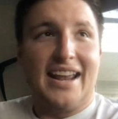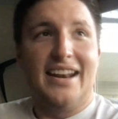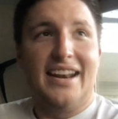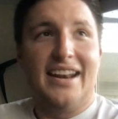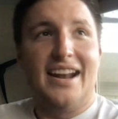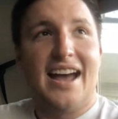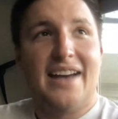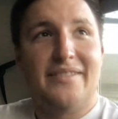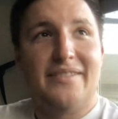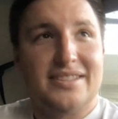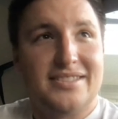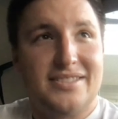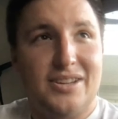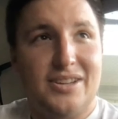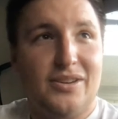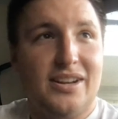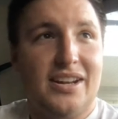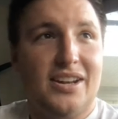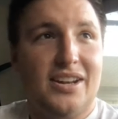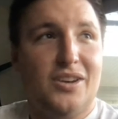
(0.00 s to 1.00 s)
And I have a
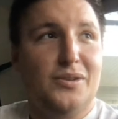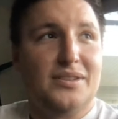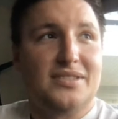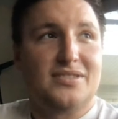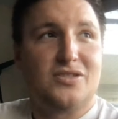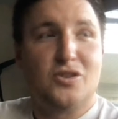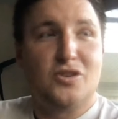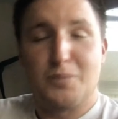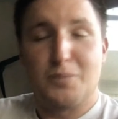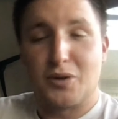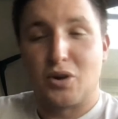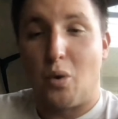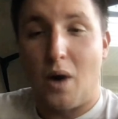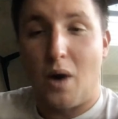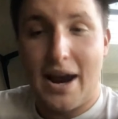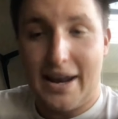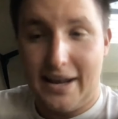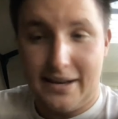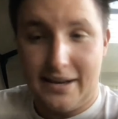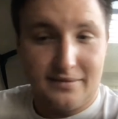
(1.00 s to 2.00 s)
student who is super
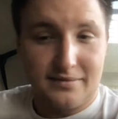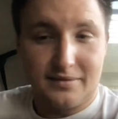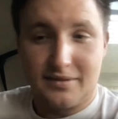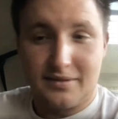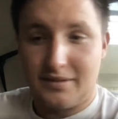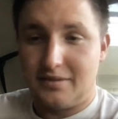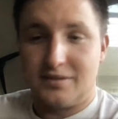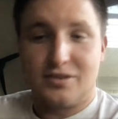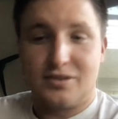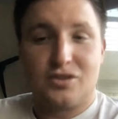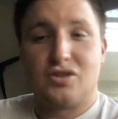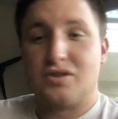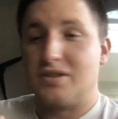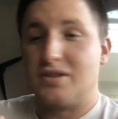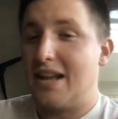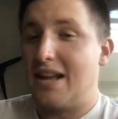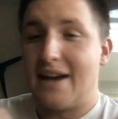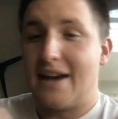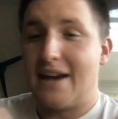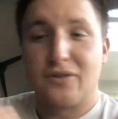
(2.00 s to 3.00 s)
quiet,
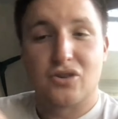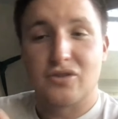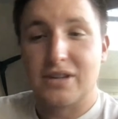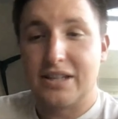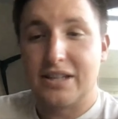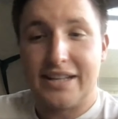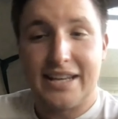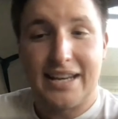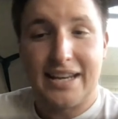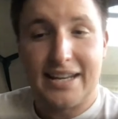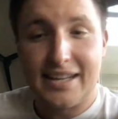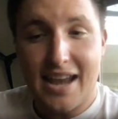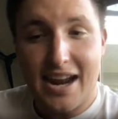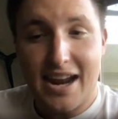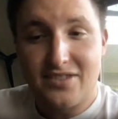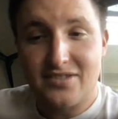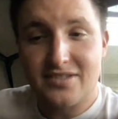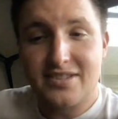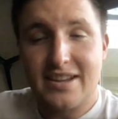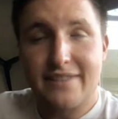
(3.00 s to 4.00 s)
never really
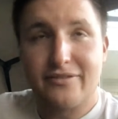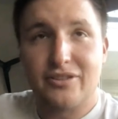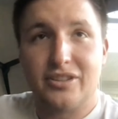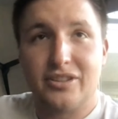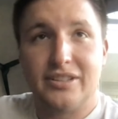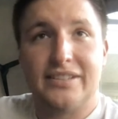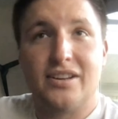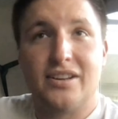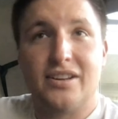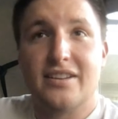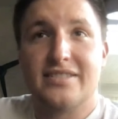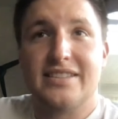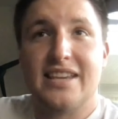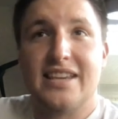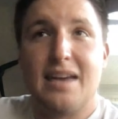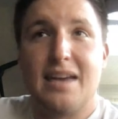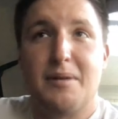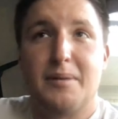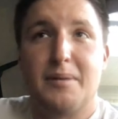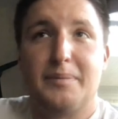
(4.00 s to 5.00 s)
engages, never really talks. He
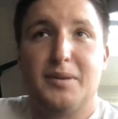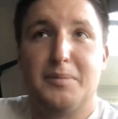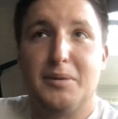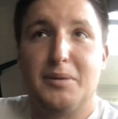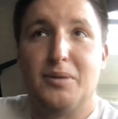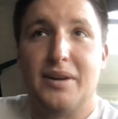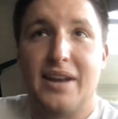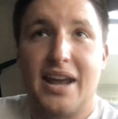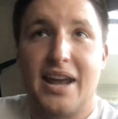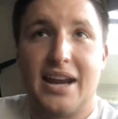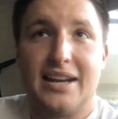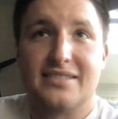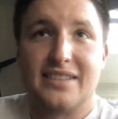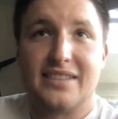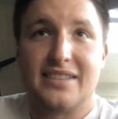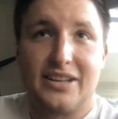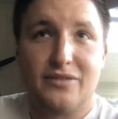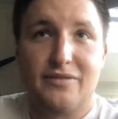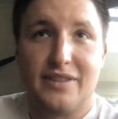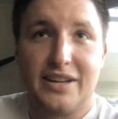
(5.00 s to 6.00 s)
came up to me one day and he's
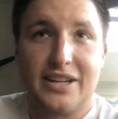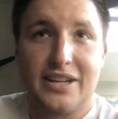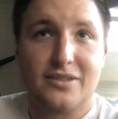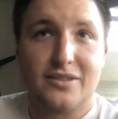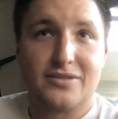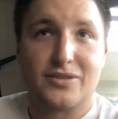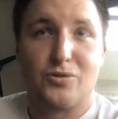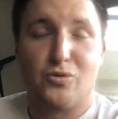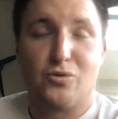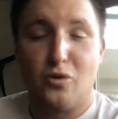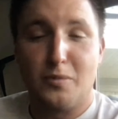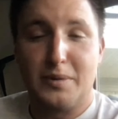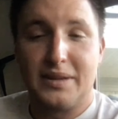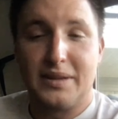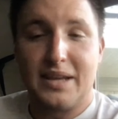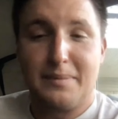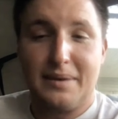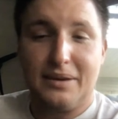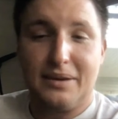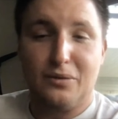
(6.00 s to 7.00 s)
like, your videos are cool, but
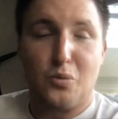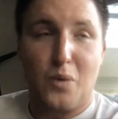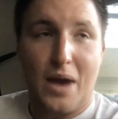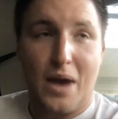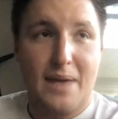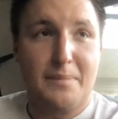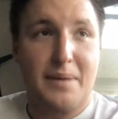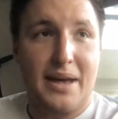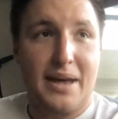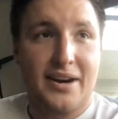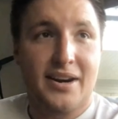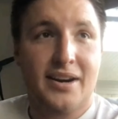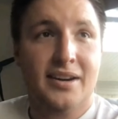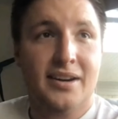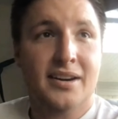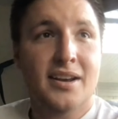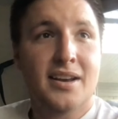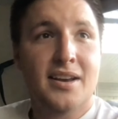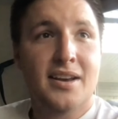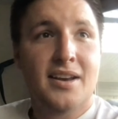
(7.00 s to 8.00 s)
they'd be way
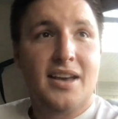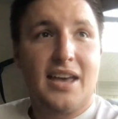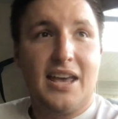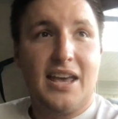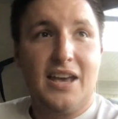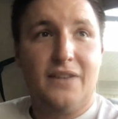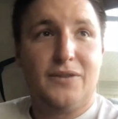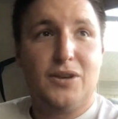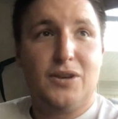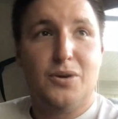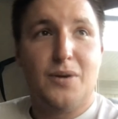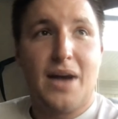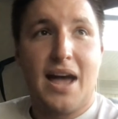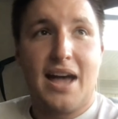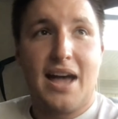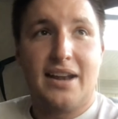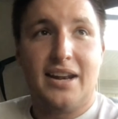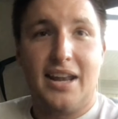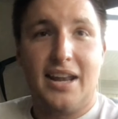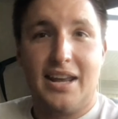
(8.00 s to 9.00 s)
better if you
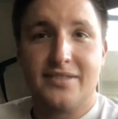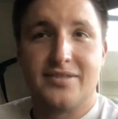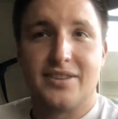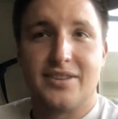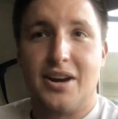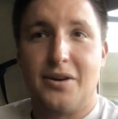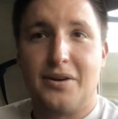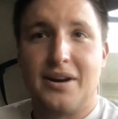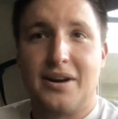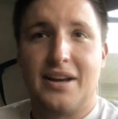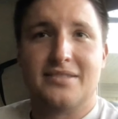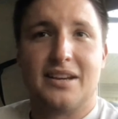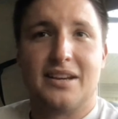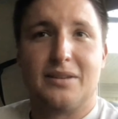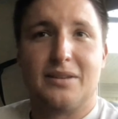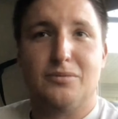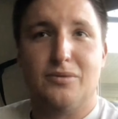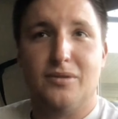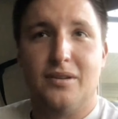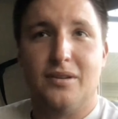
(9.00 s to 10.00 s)
had an intro. And I was
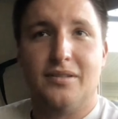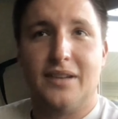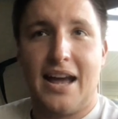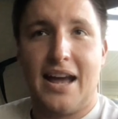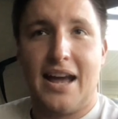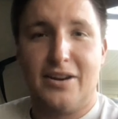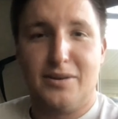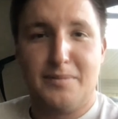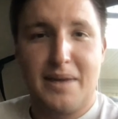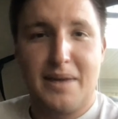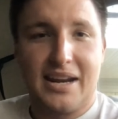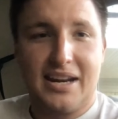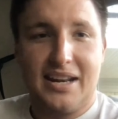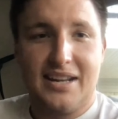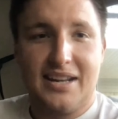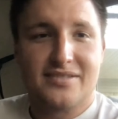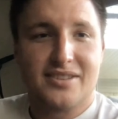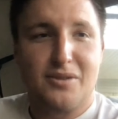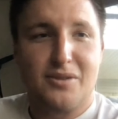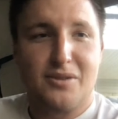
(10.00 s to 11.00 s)
like, well, how do you make an
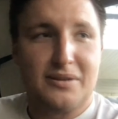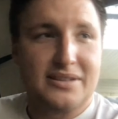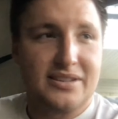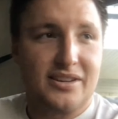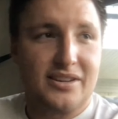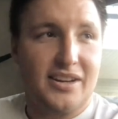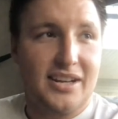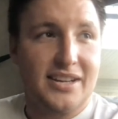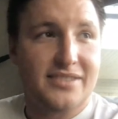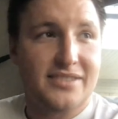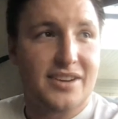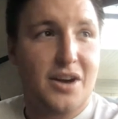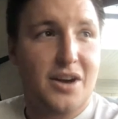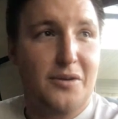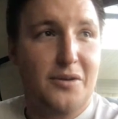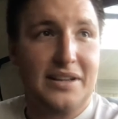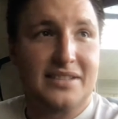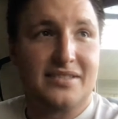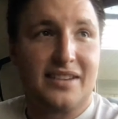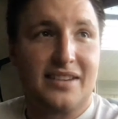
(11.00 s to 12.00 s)
intro? What's a good
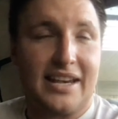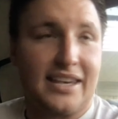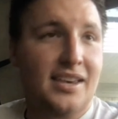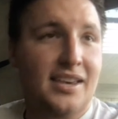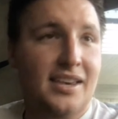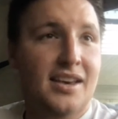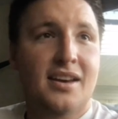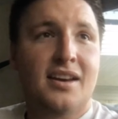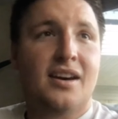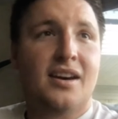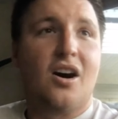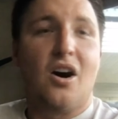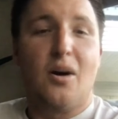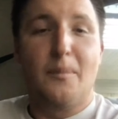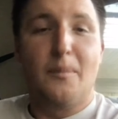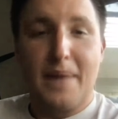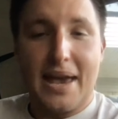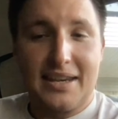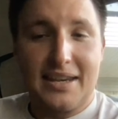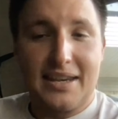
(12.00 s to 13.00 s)
intro? And he's like, I'll
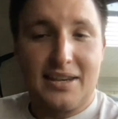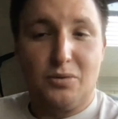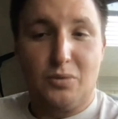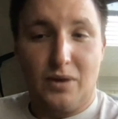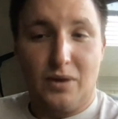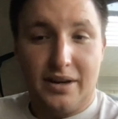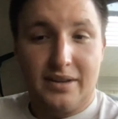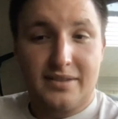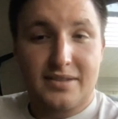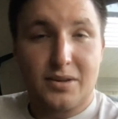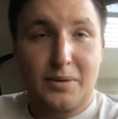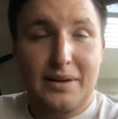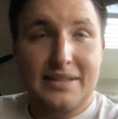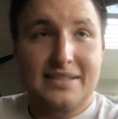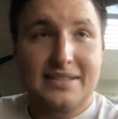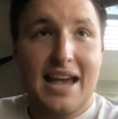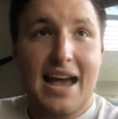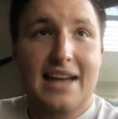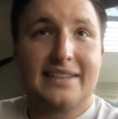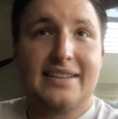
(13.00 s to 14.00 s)
make you one. So he
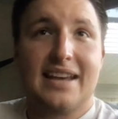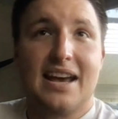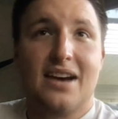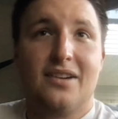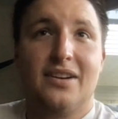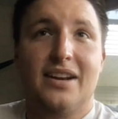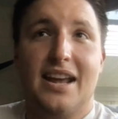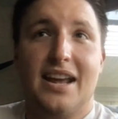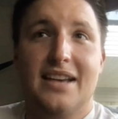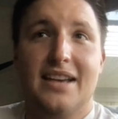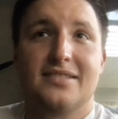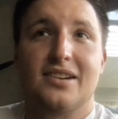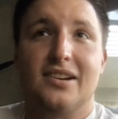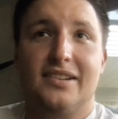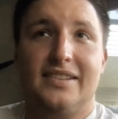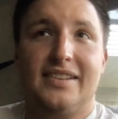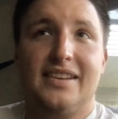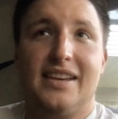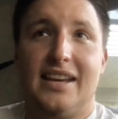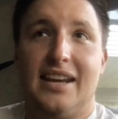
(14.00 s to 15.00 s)
sat down in
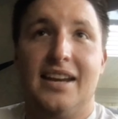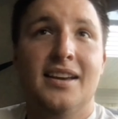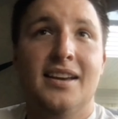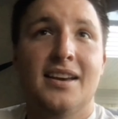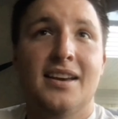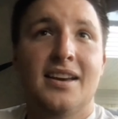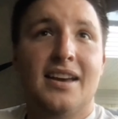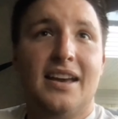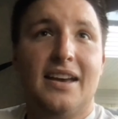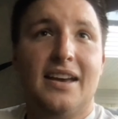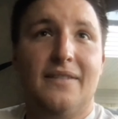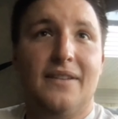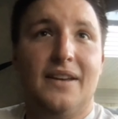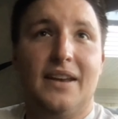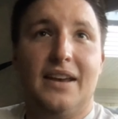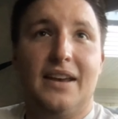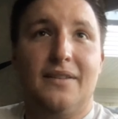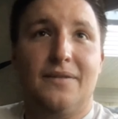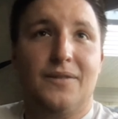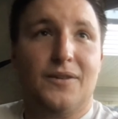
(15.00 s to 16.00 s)
SRT
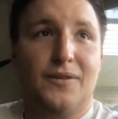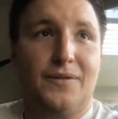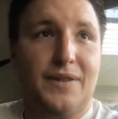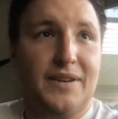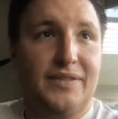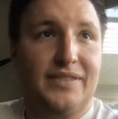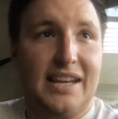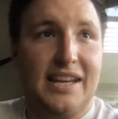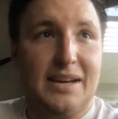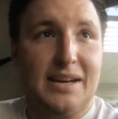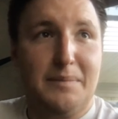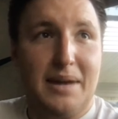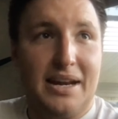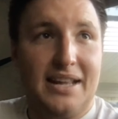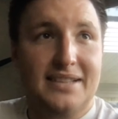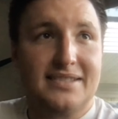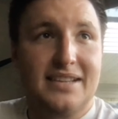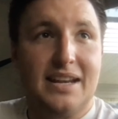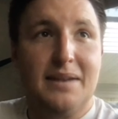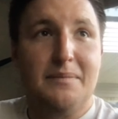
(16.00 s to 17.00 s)
and for 15
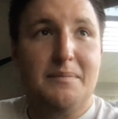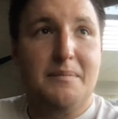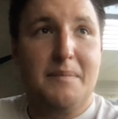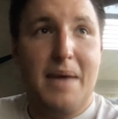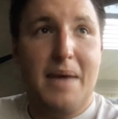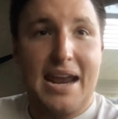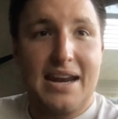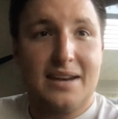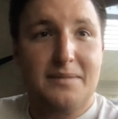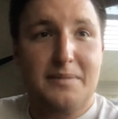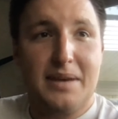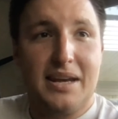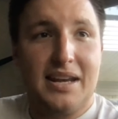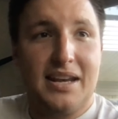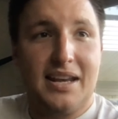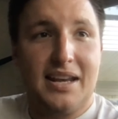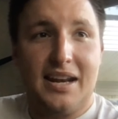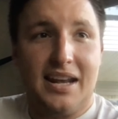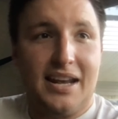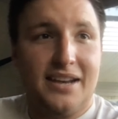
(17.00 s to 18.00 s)
minutes and made
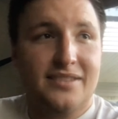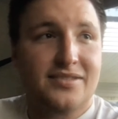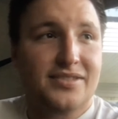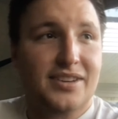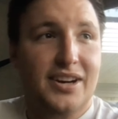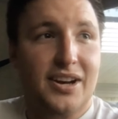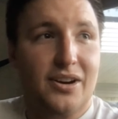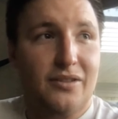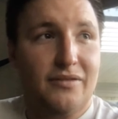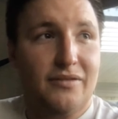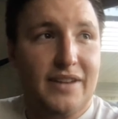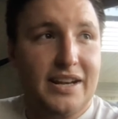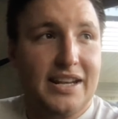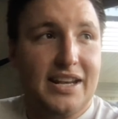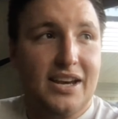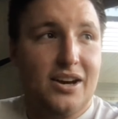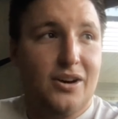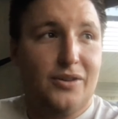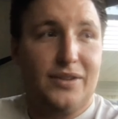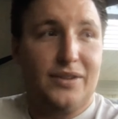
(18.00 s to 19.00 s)
me an intro
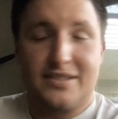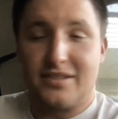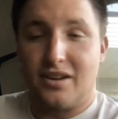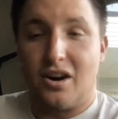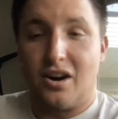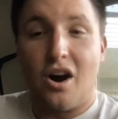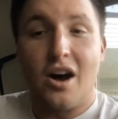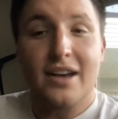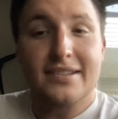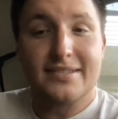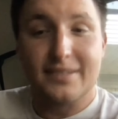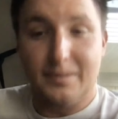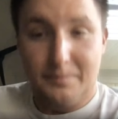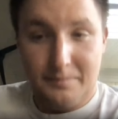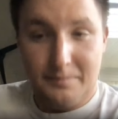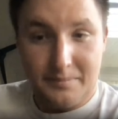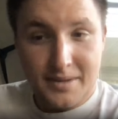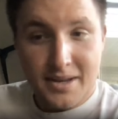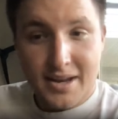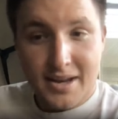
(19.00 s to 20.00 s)
video that's awesome.